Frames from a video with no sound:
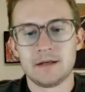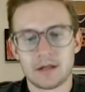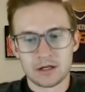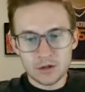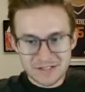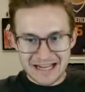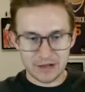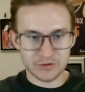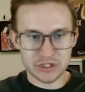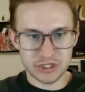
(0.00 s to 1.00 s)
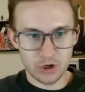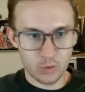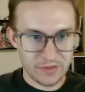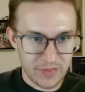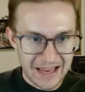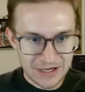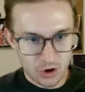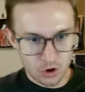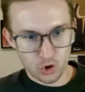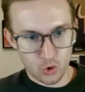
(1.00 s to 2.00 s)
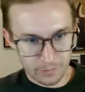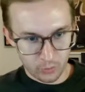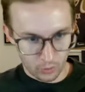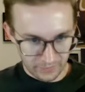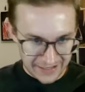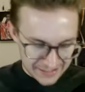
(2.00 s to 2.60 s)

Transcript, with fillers: Closing out the show with a Nurk report. That